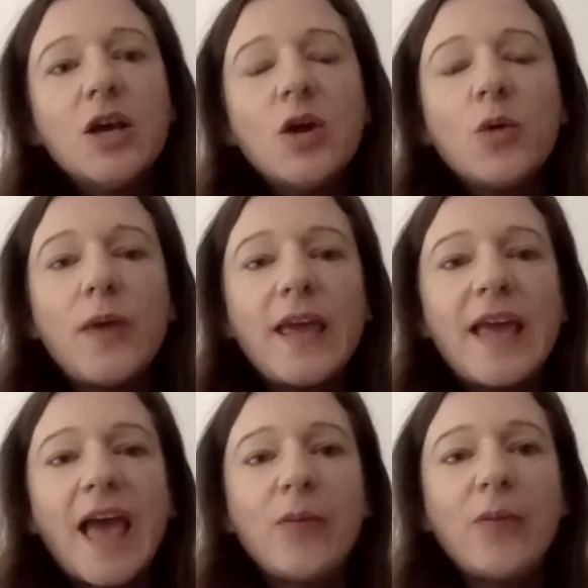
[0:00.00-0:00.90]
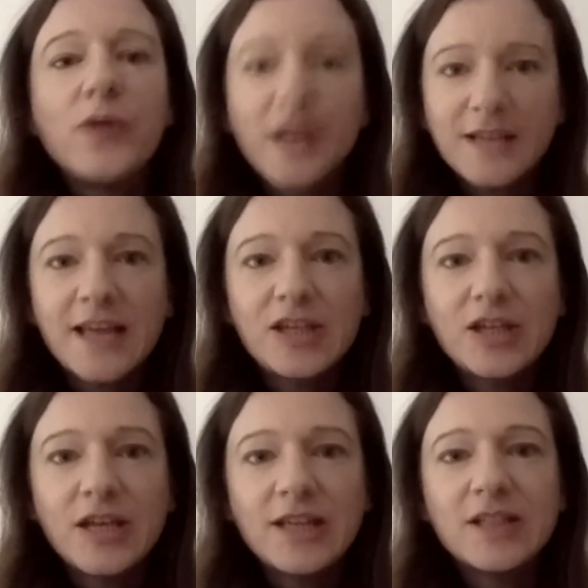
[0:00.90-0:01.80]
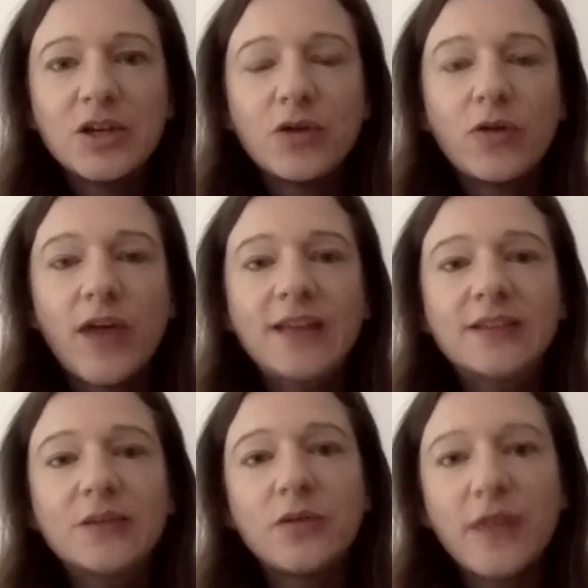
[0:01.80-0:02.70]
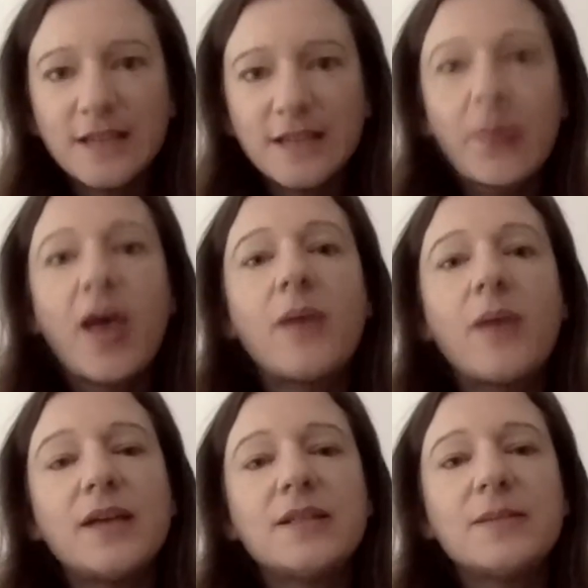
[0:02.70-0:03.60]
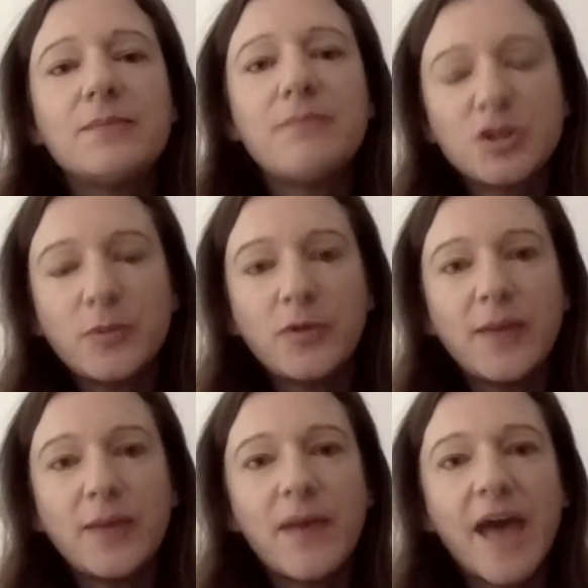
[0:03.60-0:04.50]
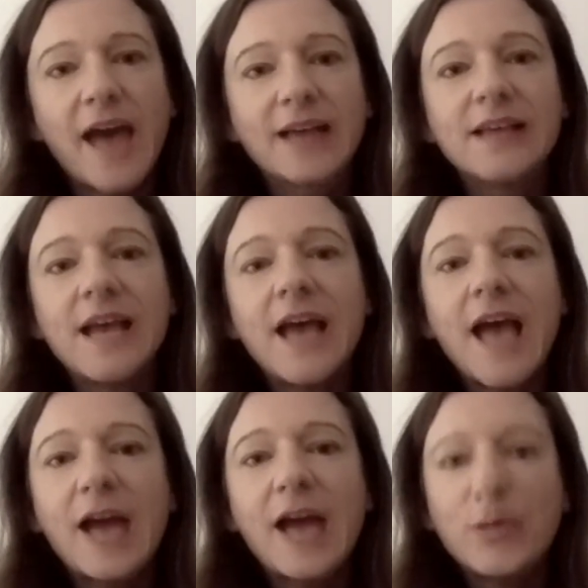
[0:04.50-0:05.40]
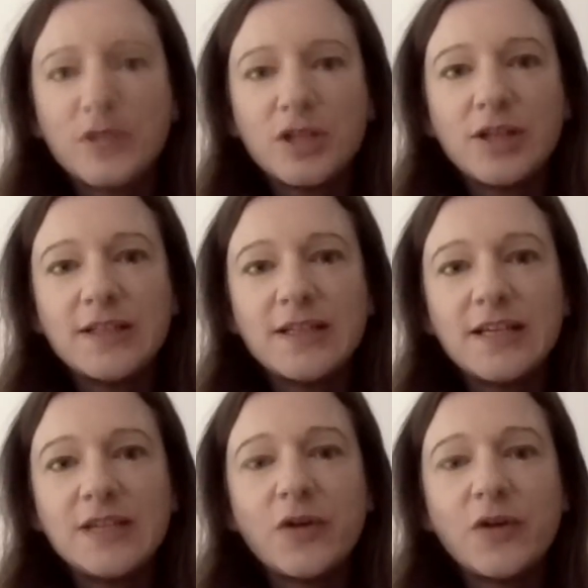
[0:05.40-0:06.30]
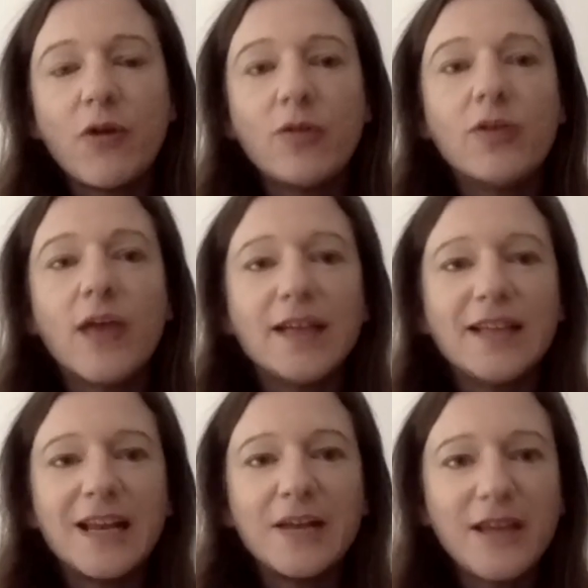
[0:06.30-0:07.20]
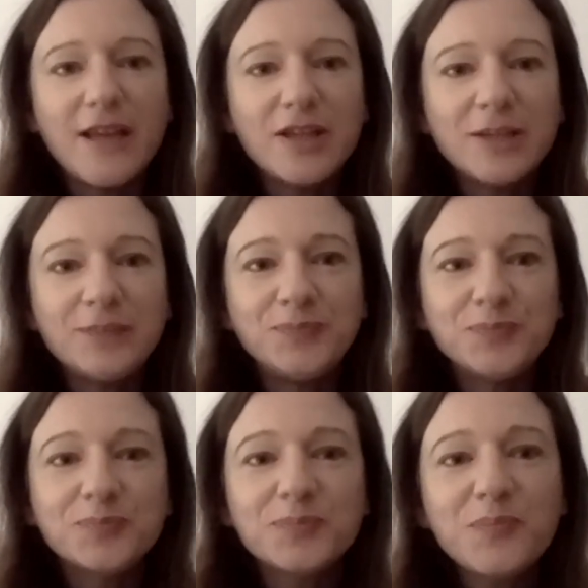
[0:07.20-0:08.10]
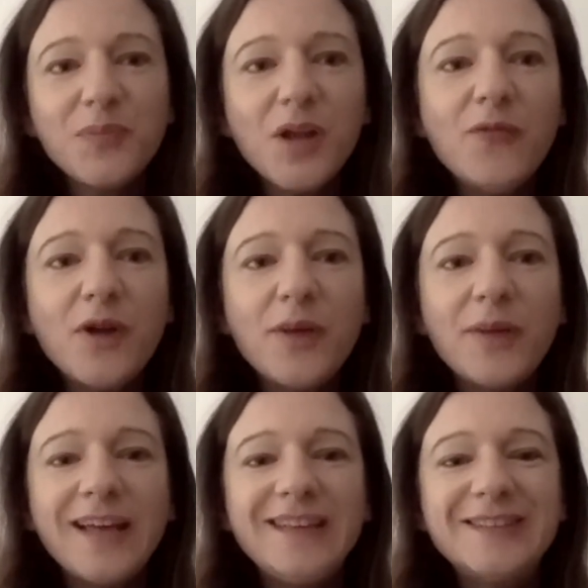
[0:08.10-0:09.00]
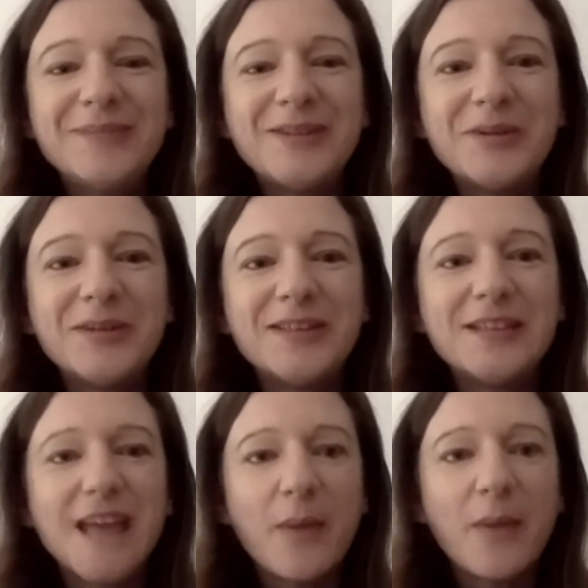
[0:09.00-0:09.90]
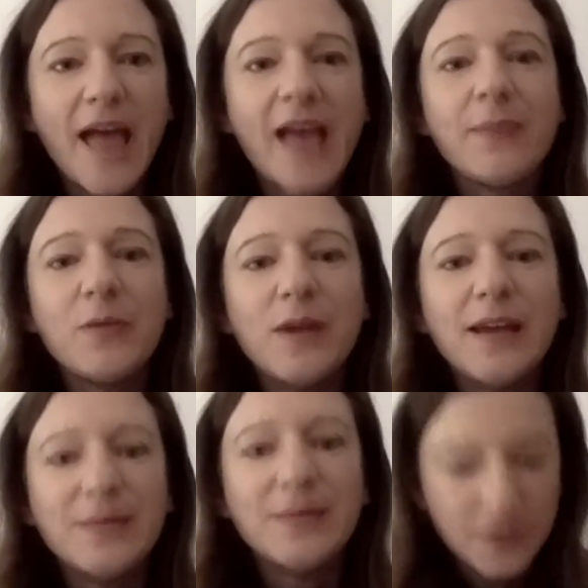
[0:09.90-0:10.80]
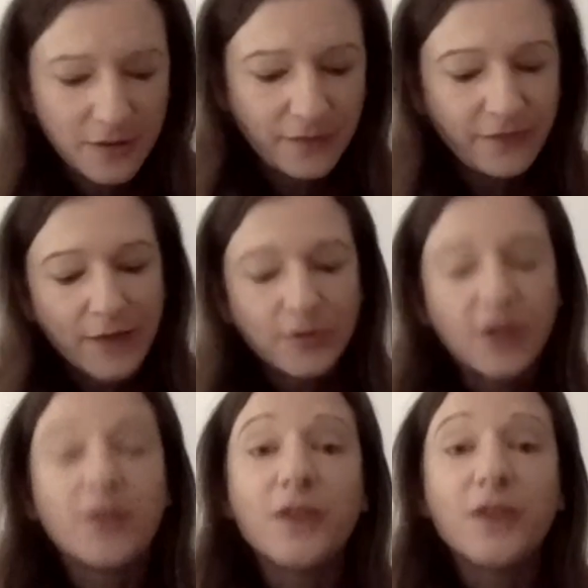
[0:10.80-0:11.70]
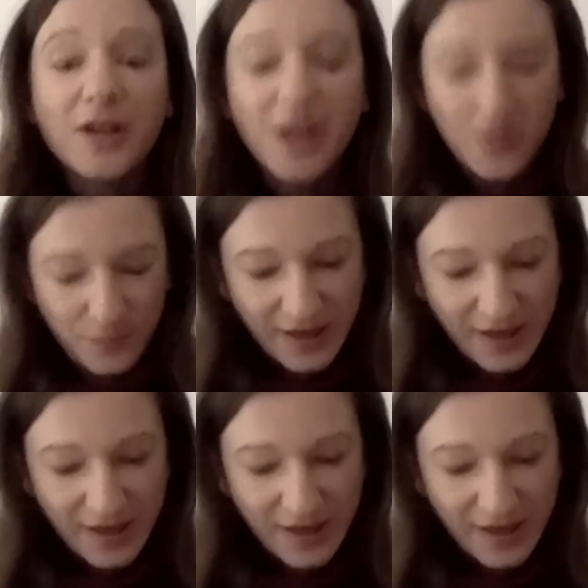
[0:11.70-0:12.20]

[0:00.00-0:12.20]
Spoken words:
We help organisations to create authentic purpose, measurable impact, and opportunities for growth and innovation. I'm very pleased to be joined today by Amy Williams, founder of Goodloop.